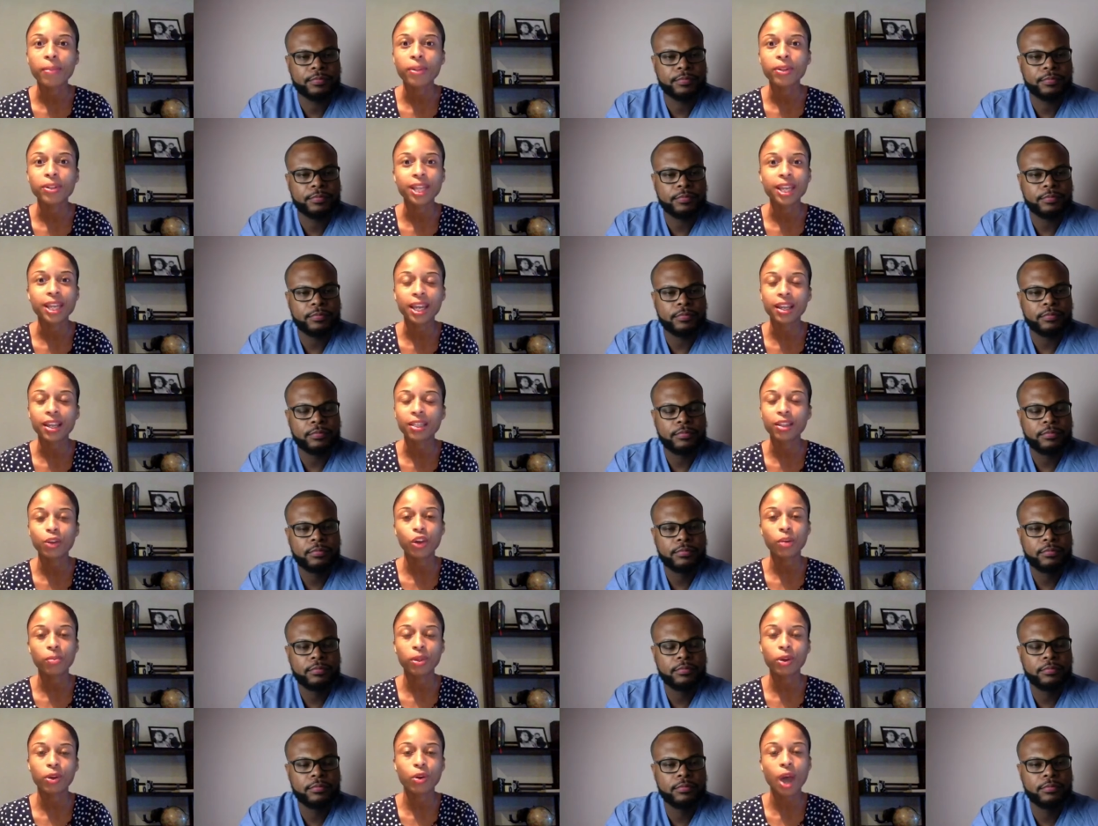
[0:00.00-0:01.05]
Speaker 1: they're taking the
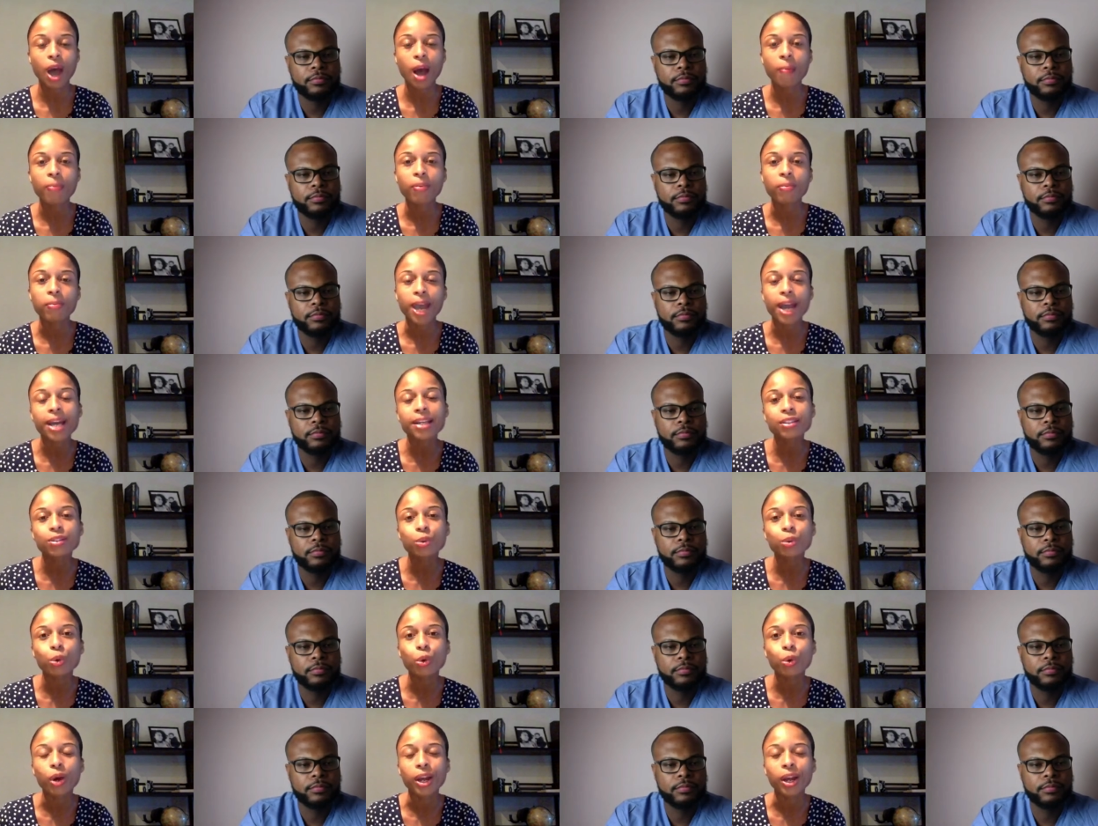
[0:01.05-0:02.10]
cream of the crop from high
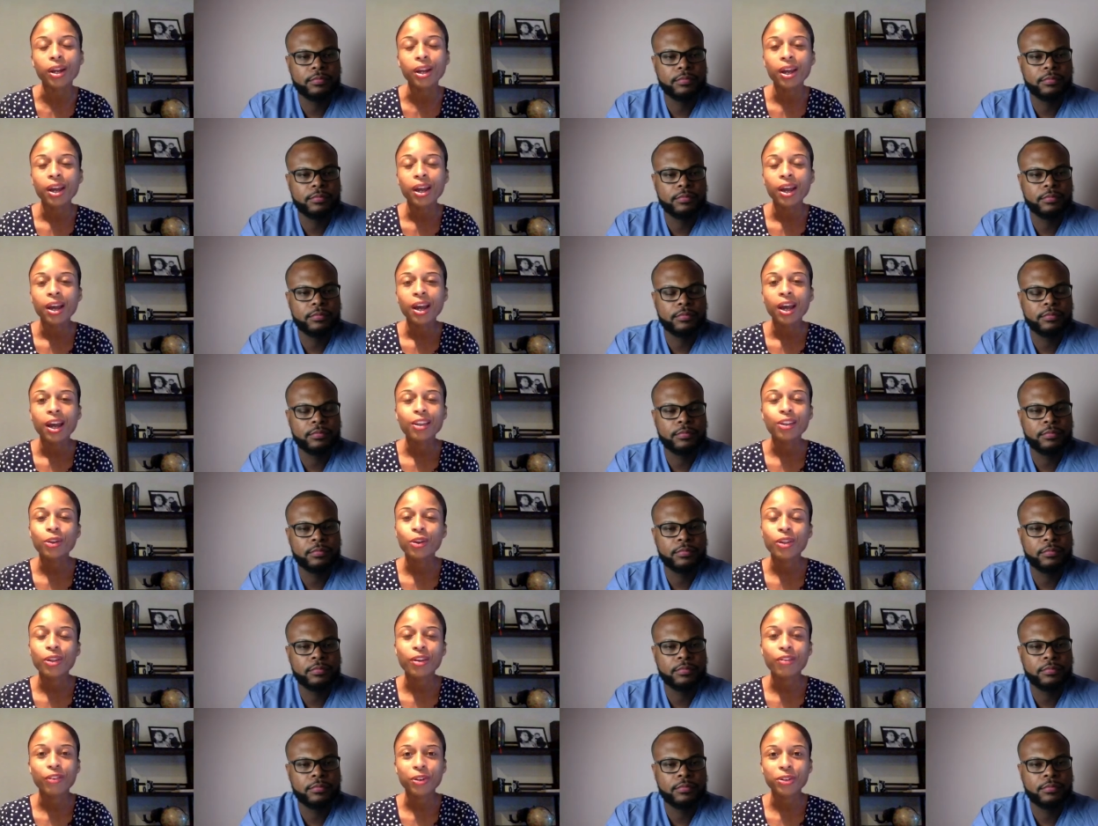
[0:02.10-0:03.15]
school and you know,
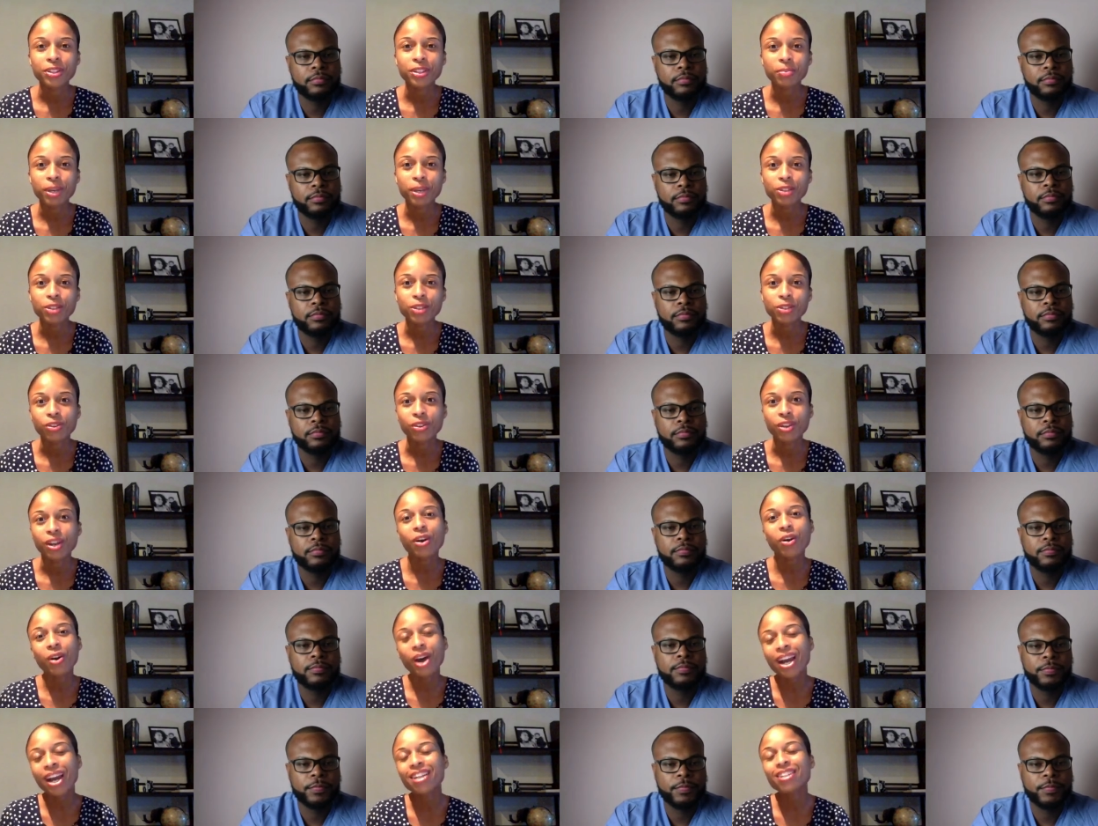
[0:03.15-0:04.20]
that first semester, you're like, oh,
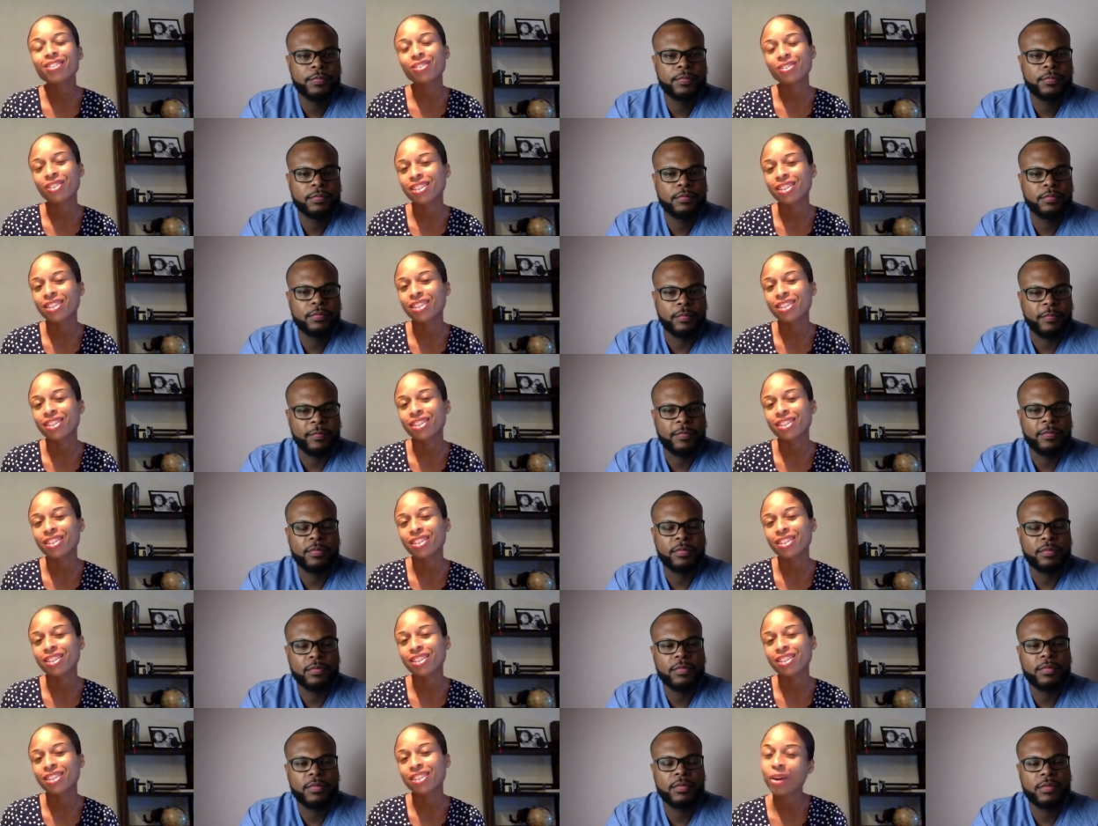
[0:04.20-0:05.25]
I could do this, I got
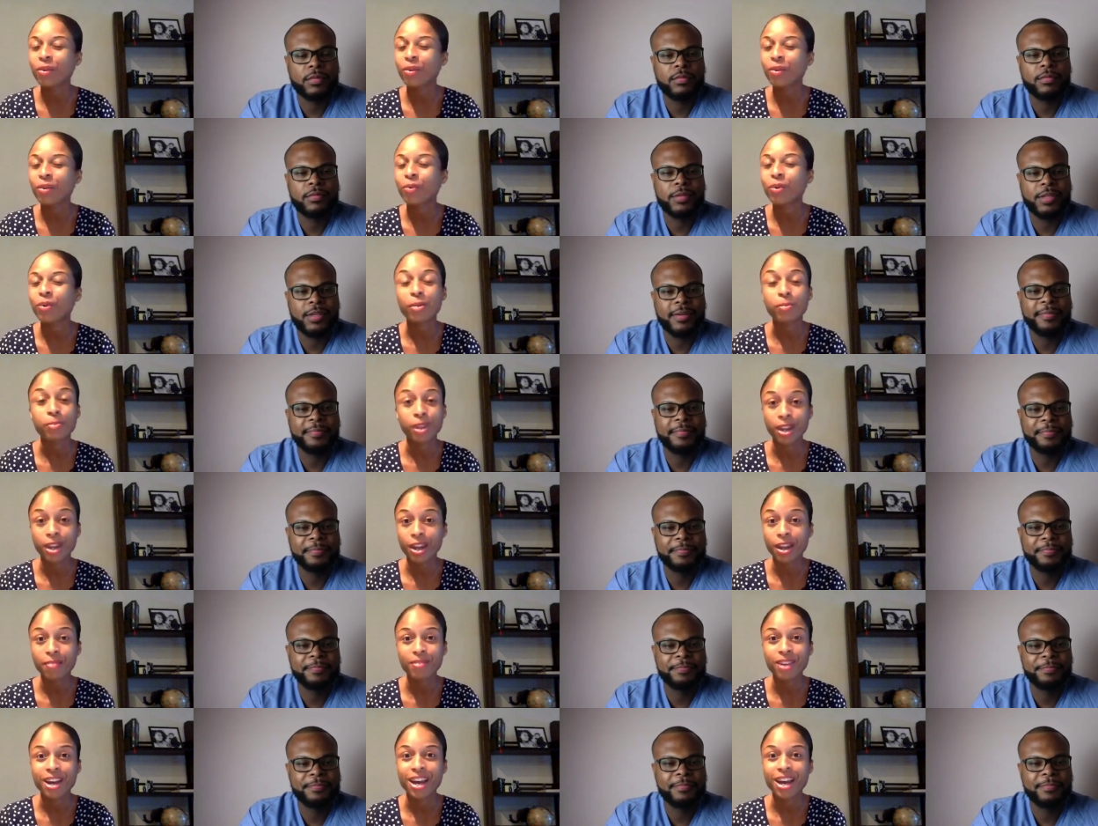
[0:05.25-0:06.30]
this. And then you're like, wait a minute, I'm not